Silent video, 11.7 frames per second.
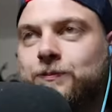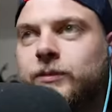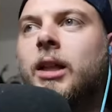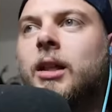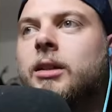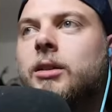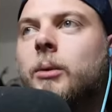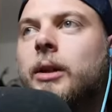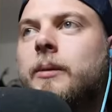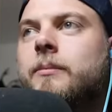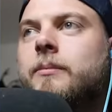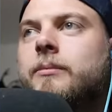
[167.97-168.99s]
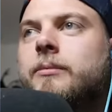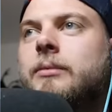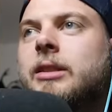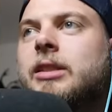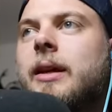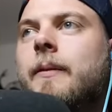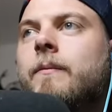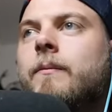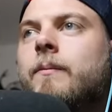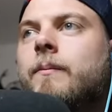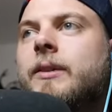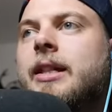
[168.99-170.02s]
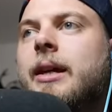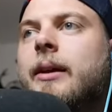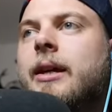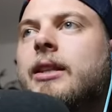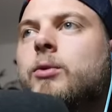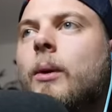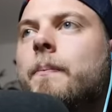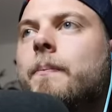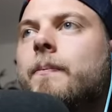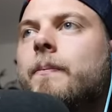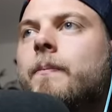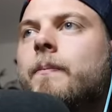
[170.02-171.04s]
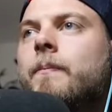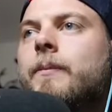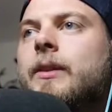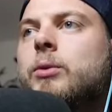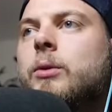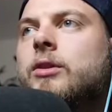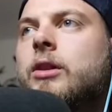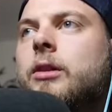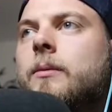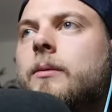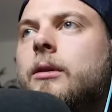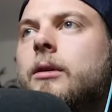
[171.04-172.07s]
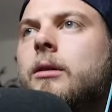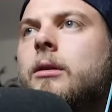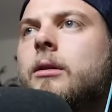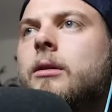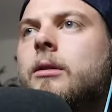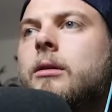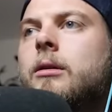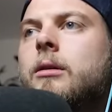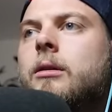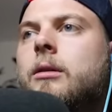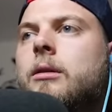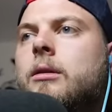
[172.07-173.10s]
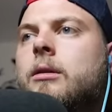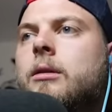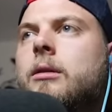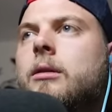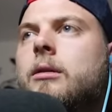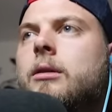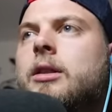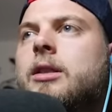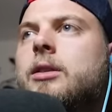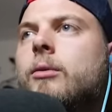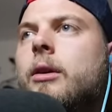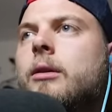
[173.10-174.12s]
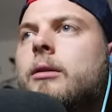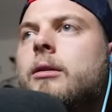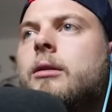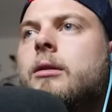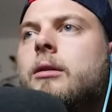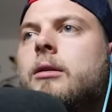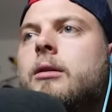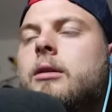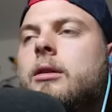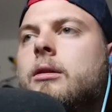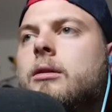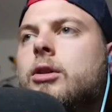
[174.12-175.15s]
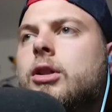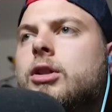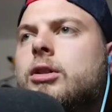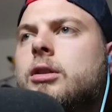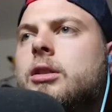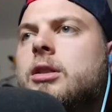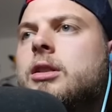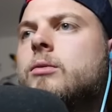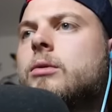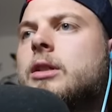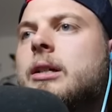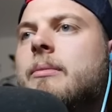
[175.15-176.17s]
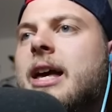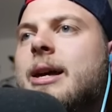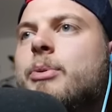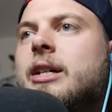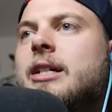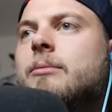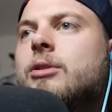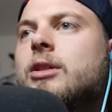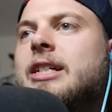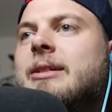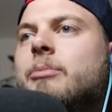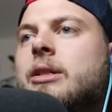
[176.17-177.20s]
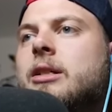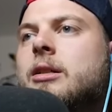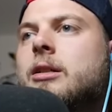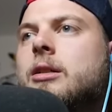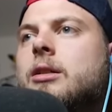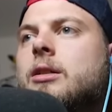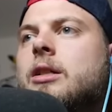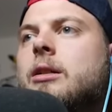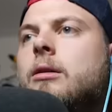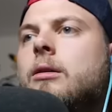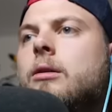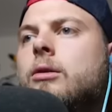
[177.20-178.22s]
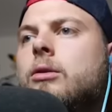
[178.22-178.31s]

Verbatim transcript: It's cool. Don't worry. This is it. This is it. In this one, uh, this one's good. I'm waiting for you. This is the run. I'm waiting for you. This is the run. I'm epic. I'm so epic. I'm waiting for you. Let's go.